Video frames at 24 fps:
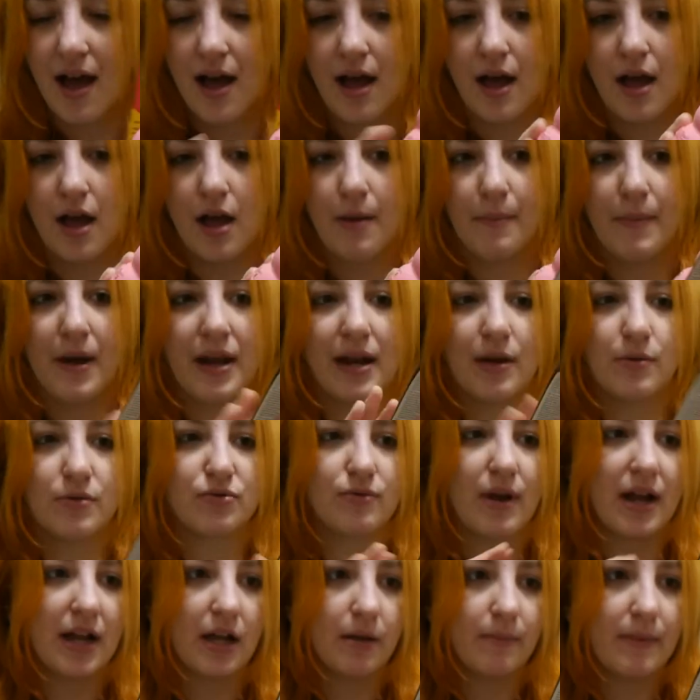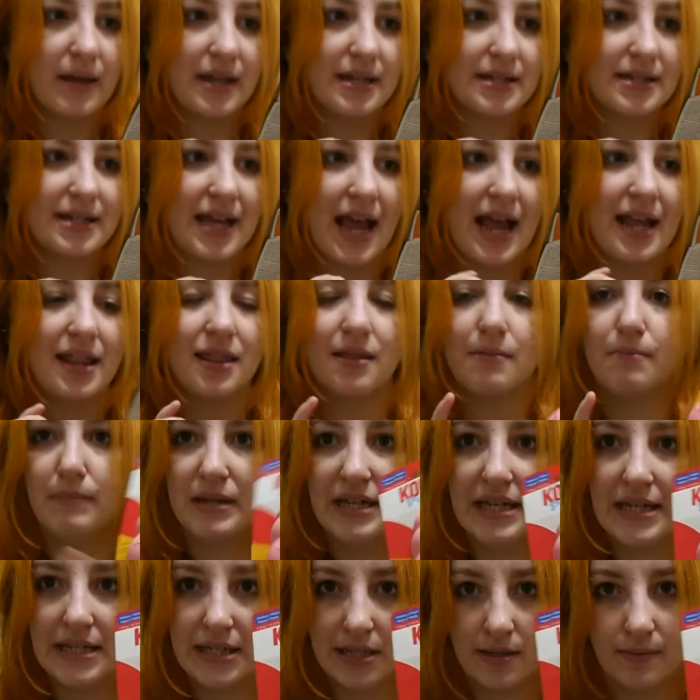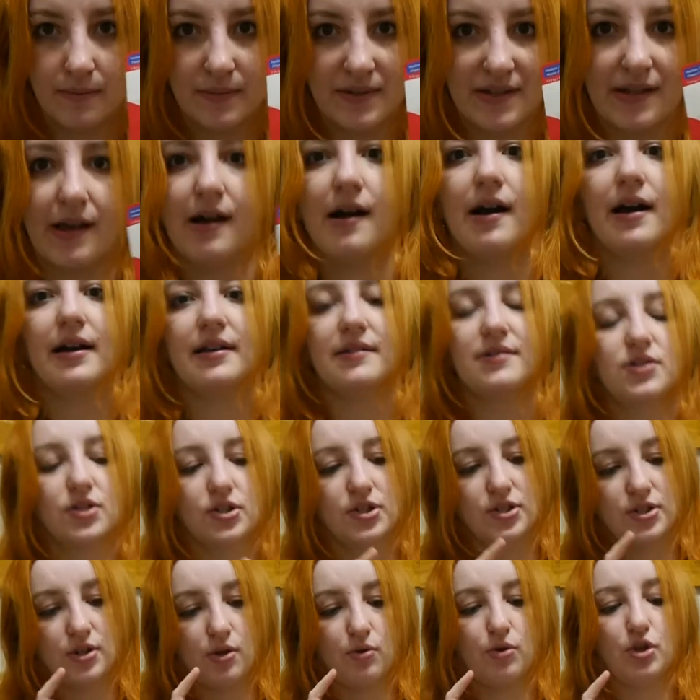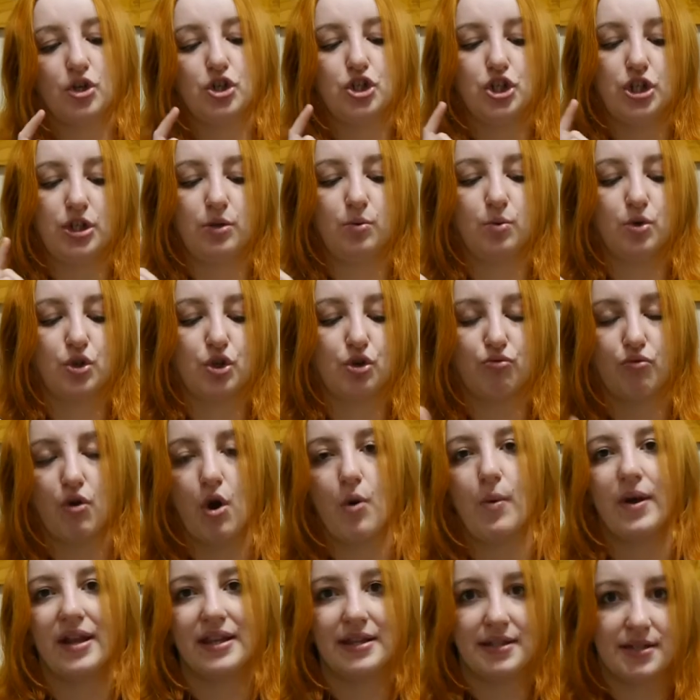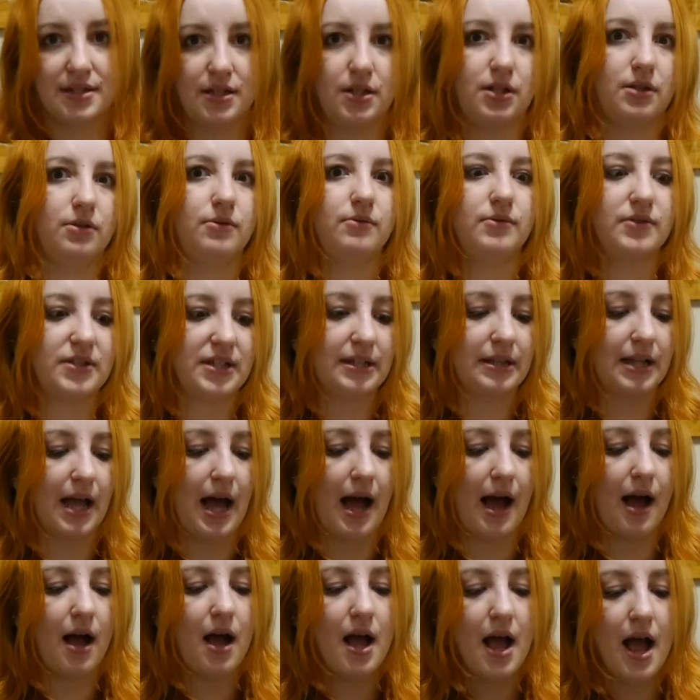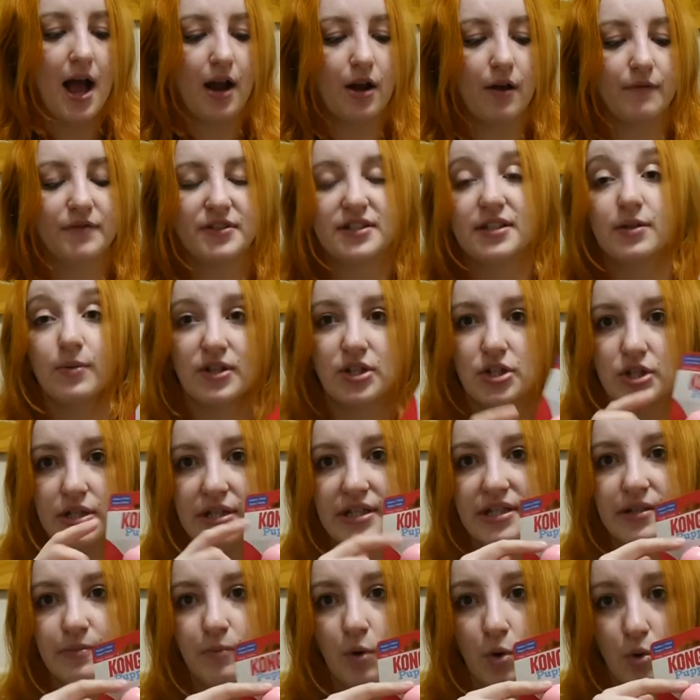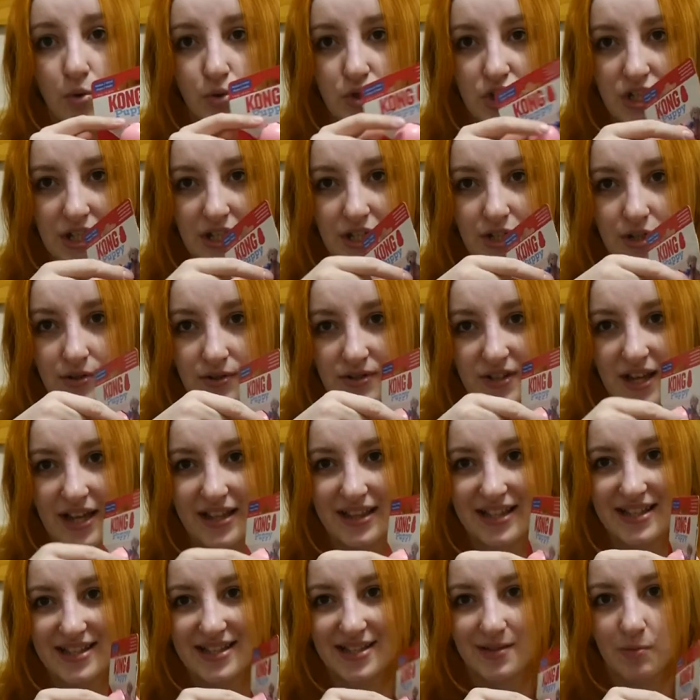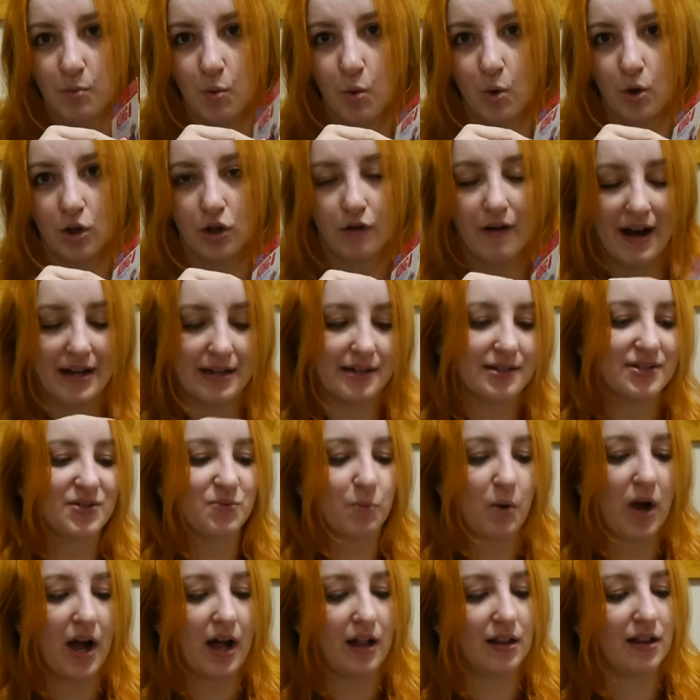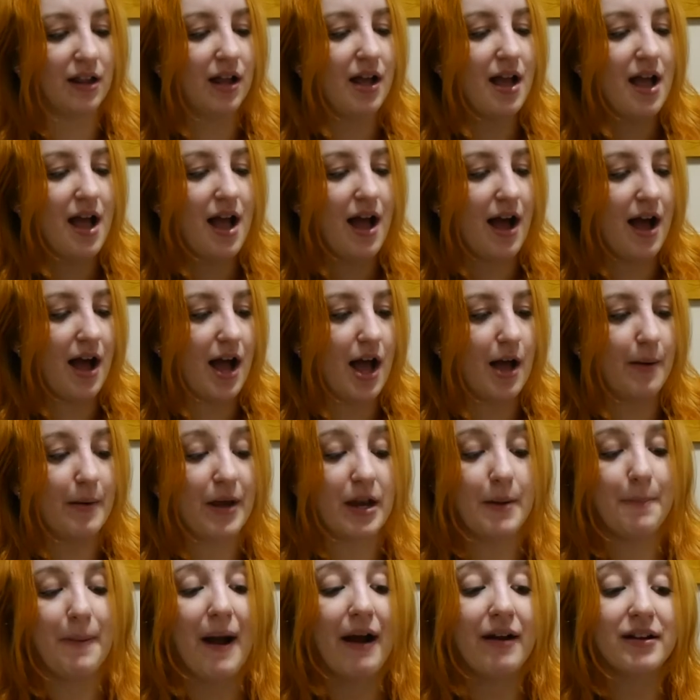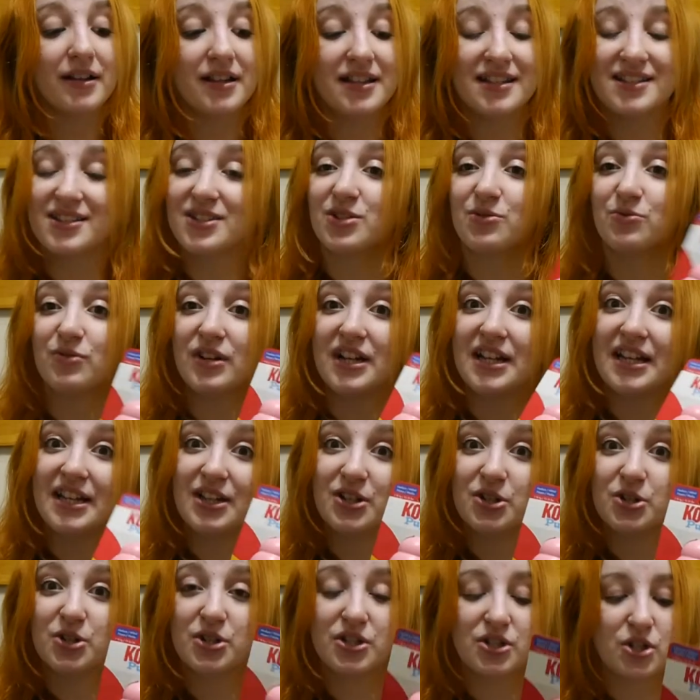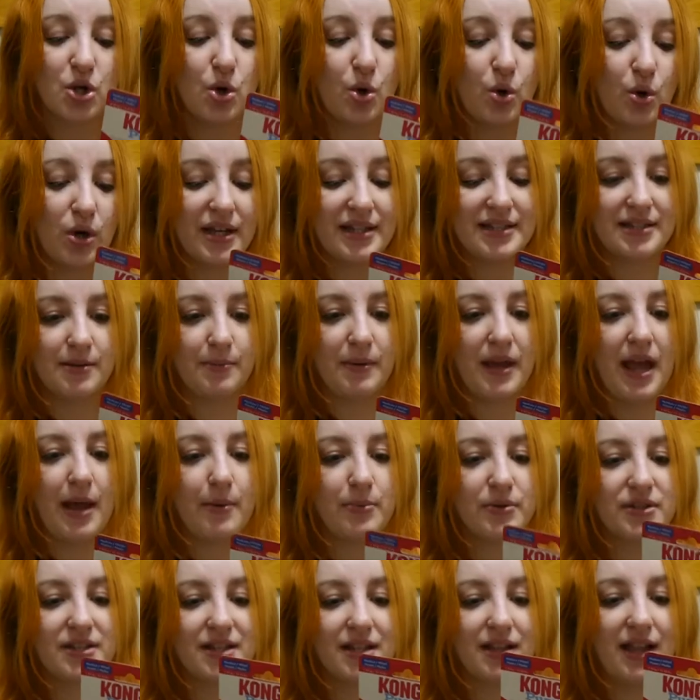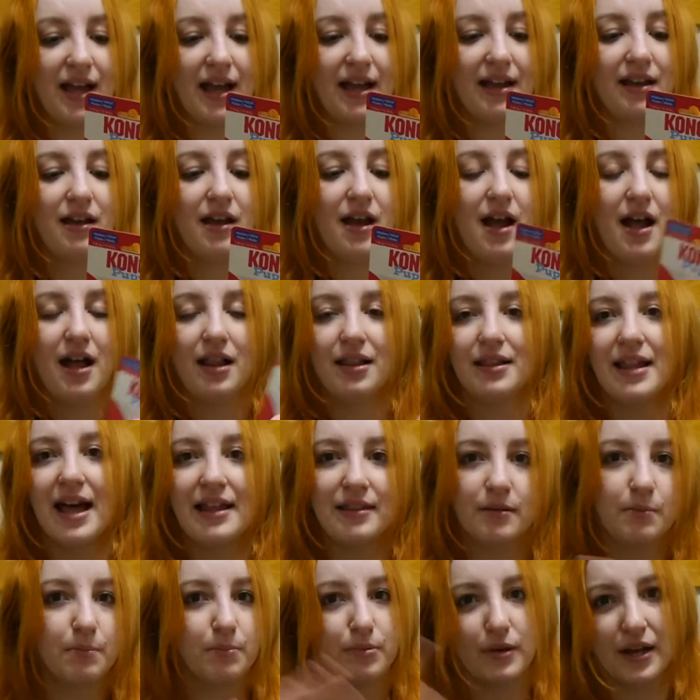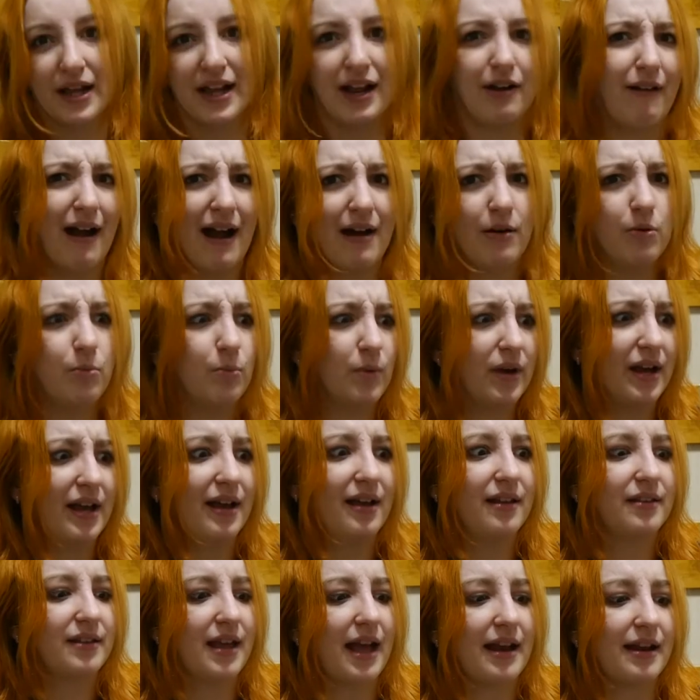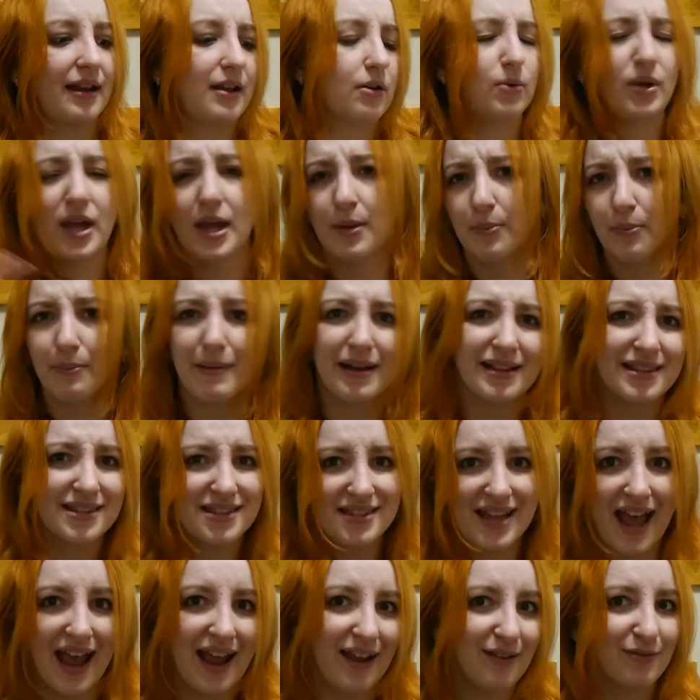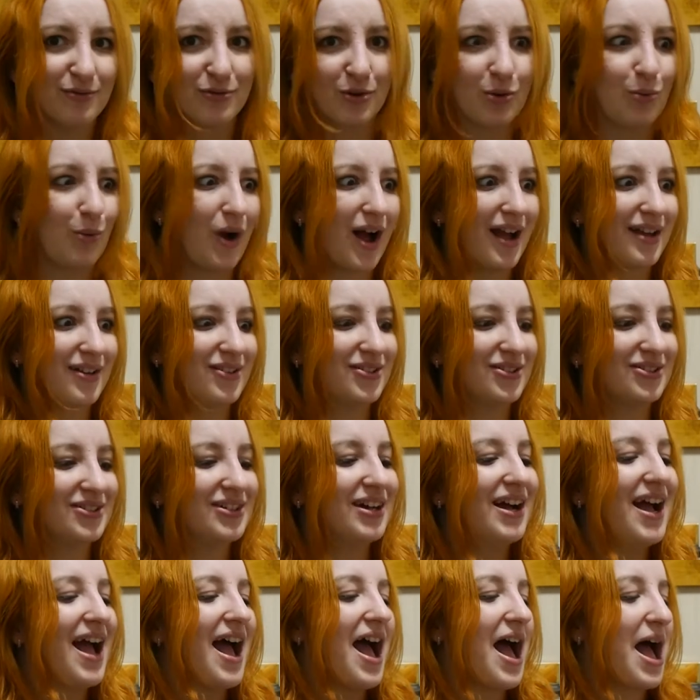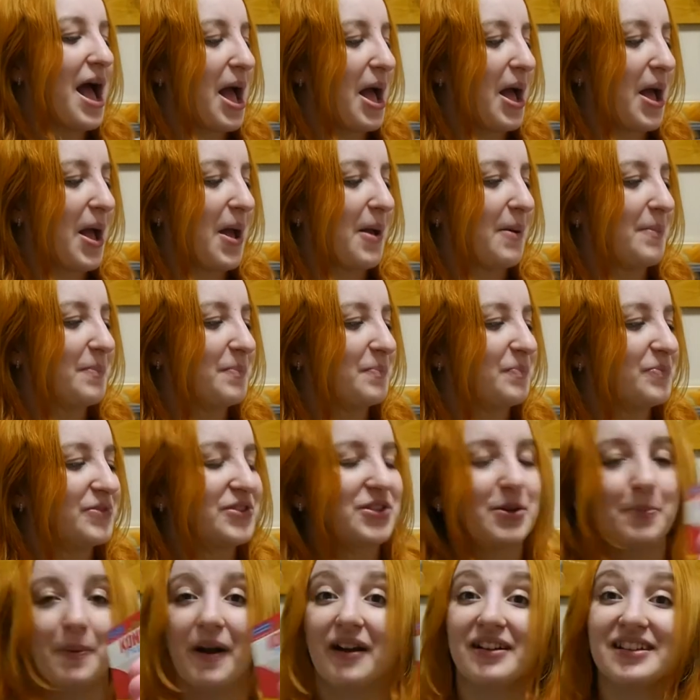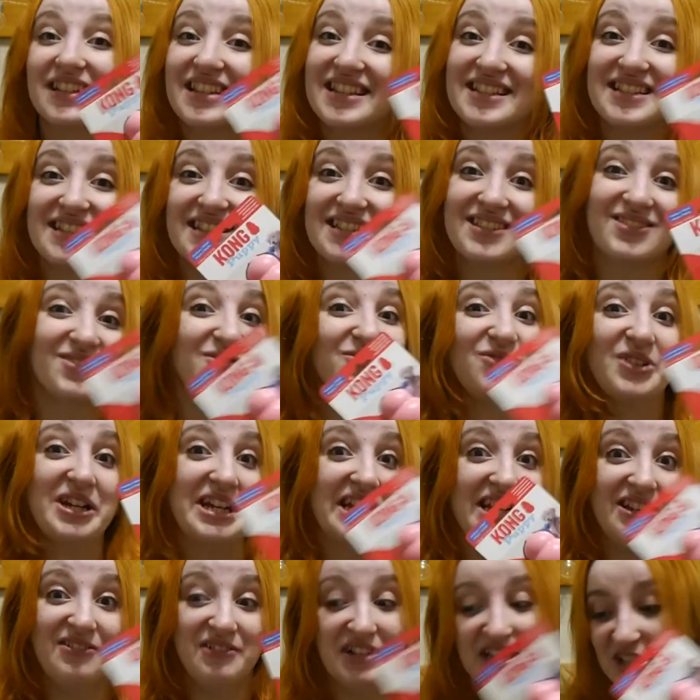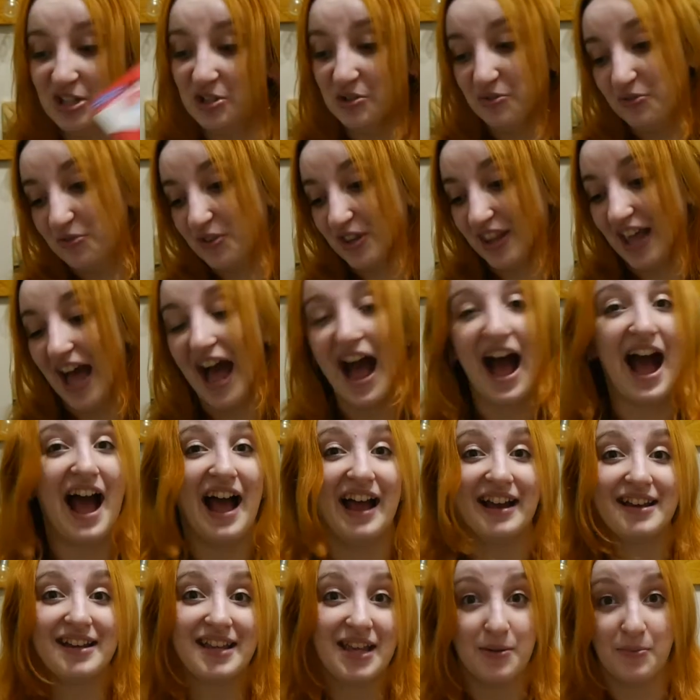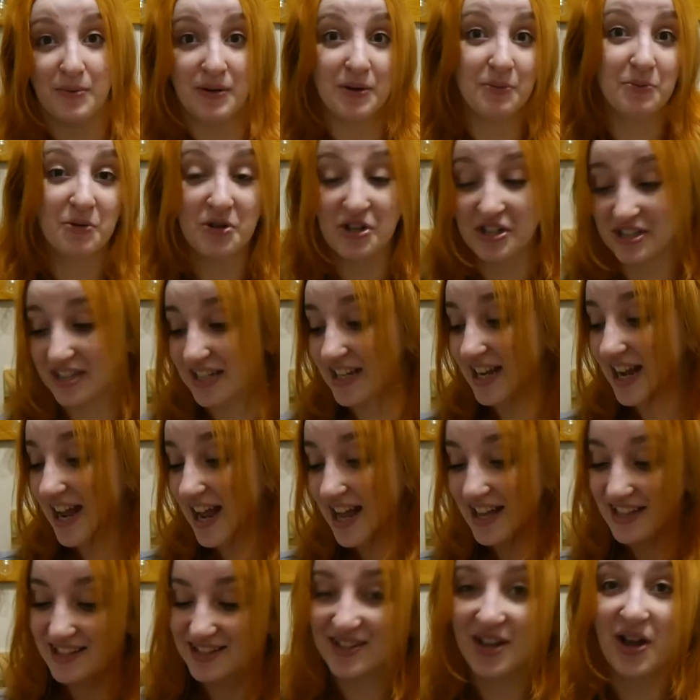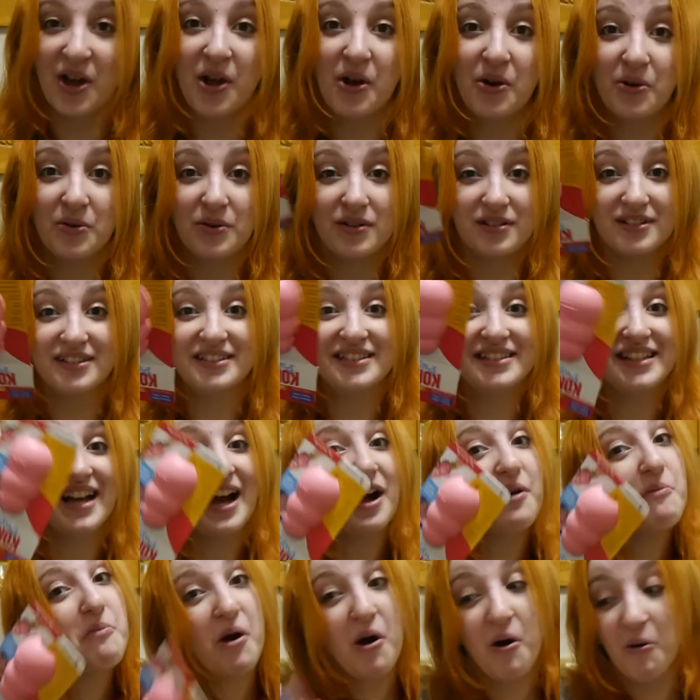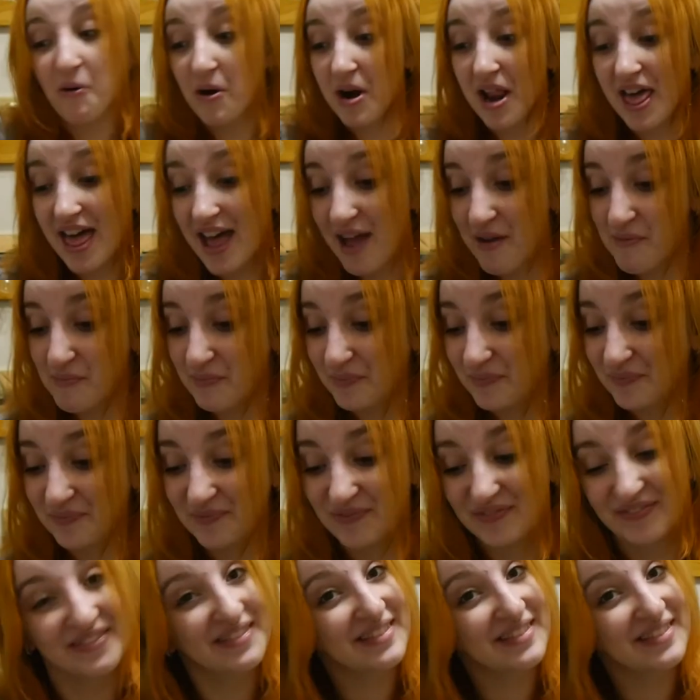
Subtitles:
And I was recommend getting the medium size just so that she would grow into using that. And obviously when she's small, she can use like this smaller end as well. And apparently this is a really good toy to be able to like let them play around with, and it'll keep them entertained for a while. So apparently this is really, really good for that and keeping them good. So I bought one of them.